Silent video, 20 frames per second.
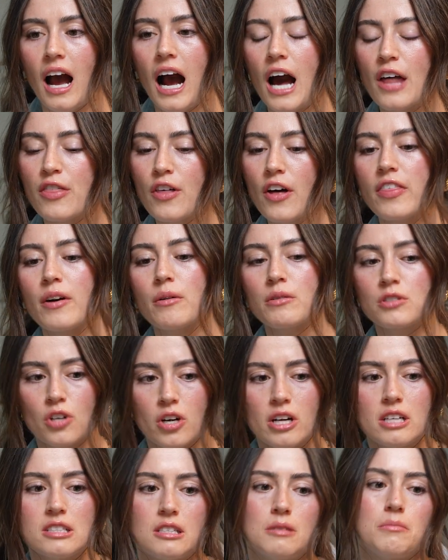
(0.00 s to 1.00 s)
I thought that was
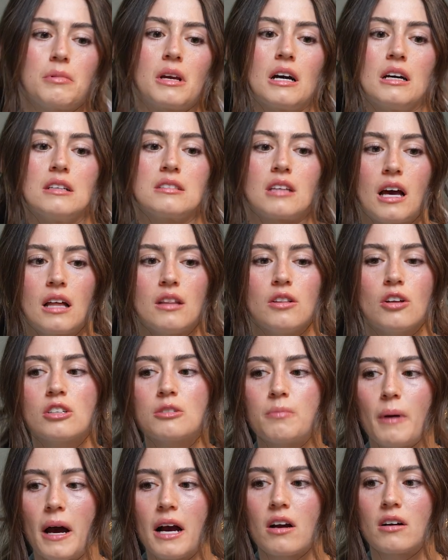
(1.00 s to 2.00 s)
crazy because I
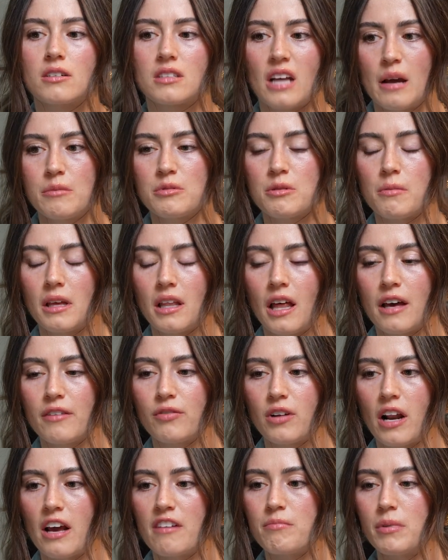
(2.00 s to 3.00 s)
looked back on times in my life
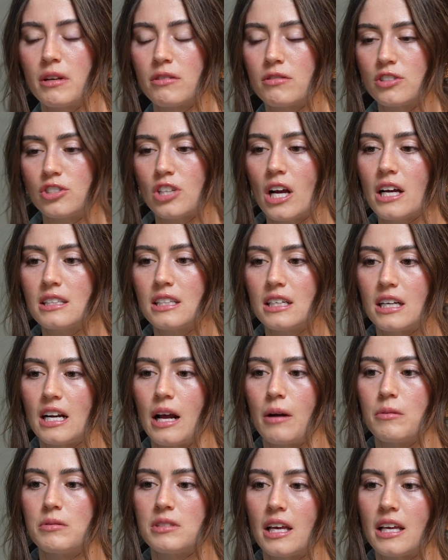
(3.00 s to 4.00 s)
when I've been rejected and
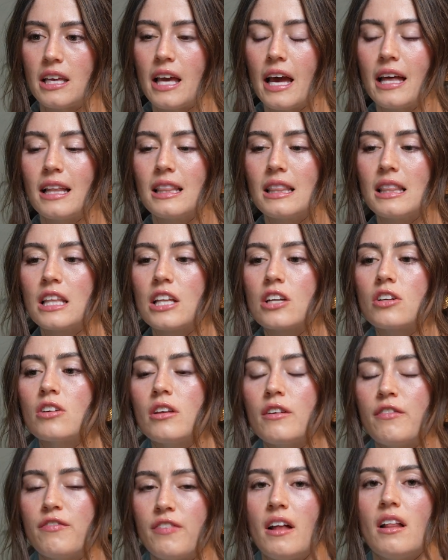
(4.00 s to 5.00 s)
I was like, yeah, it
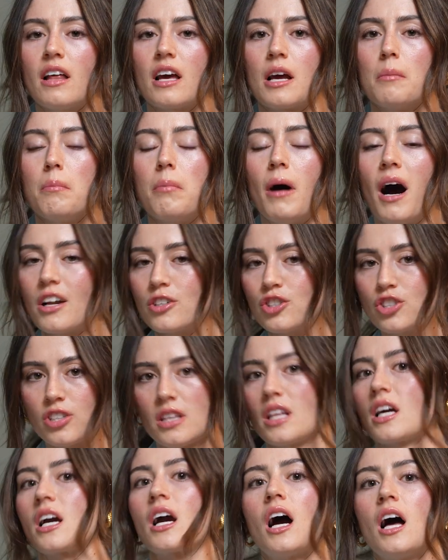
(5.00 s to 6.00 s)
literally felt like a punch
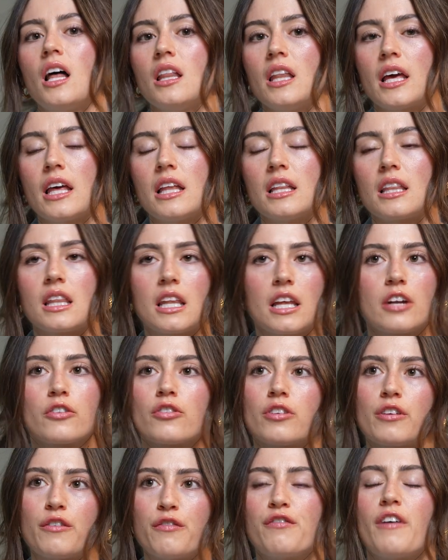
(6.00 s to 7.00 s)
in the gut. Like it
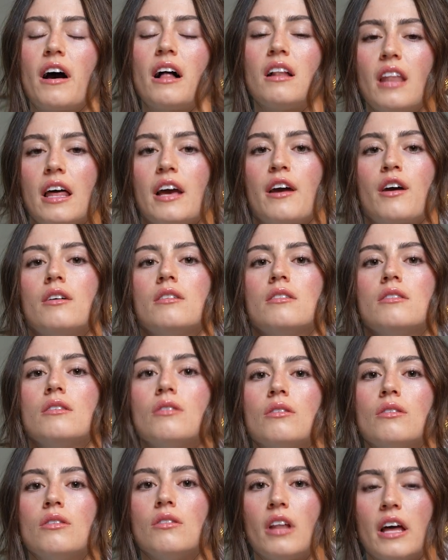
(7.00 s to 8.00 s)
literally felt like,
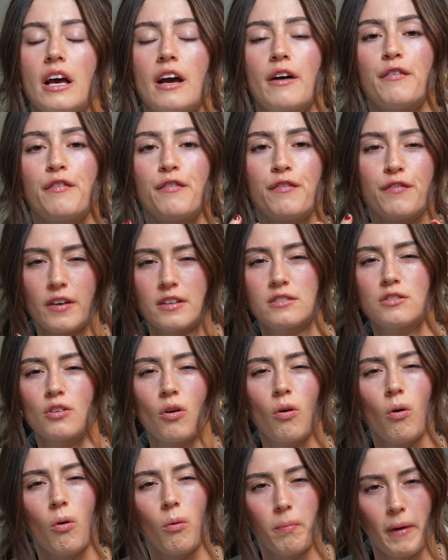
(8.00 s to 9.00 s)
oh, like a
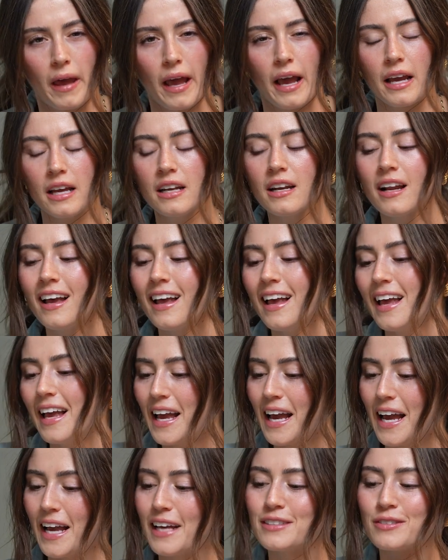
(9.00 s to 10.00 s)
physical pain.
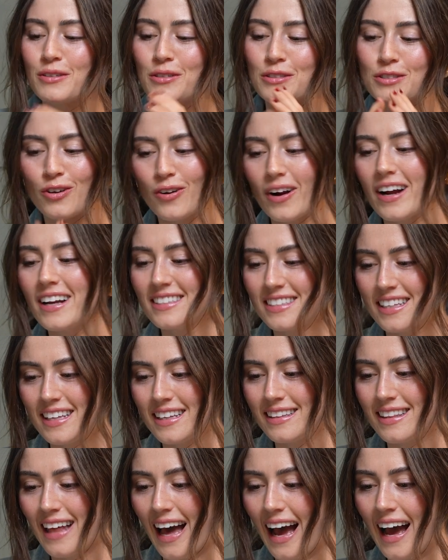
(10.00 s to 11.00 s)
And so it's
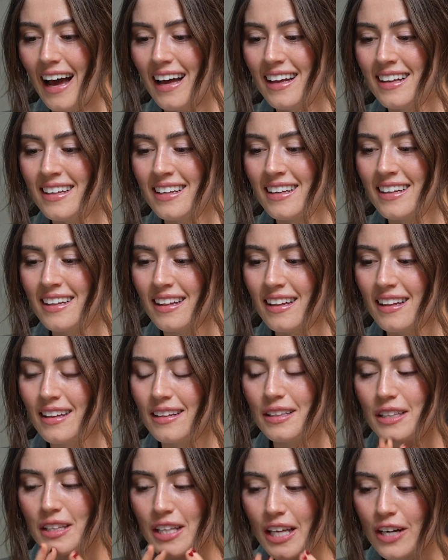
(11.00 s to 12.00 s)
crazy that
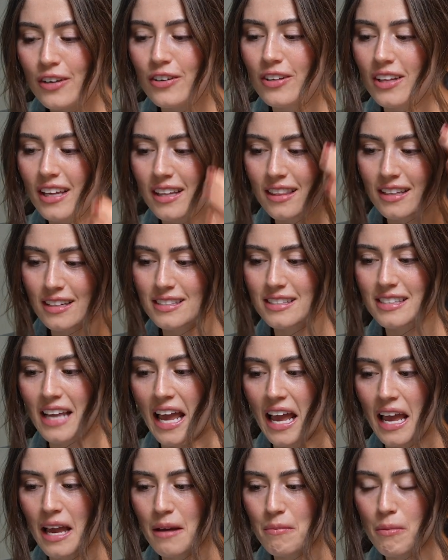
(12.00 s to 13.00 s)
literally the
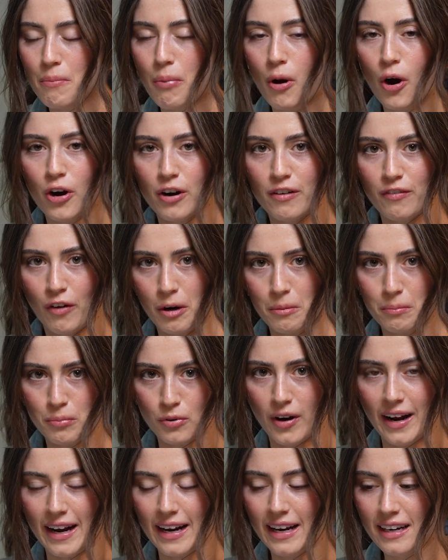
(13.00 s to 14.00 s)
same part of our
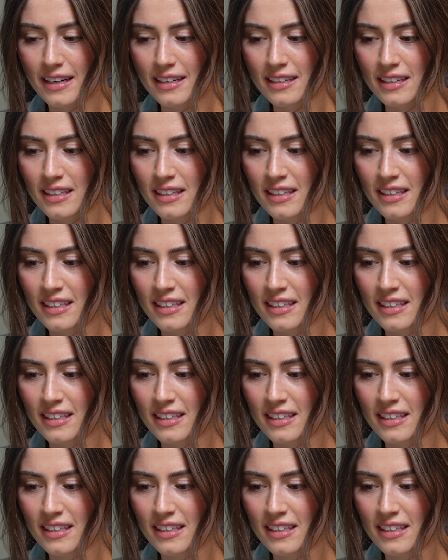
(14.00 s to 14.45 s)
brain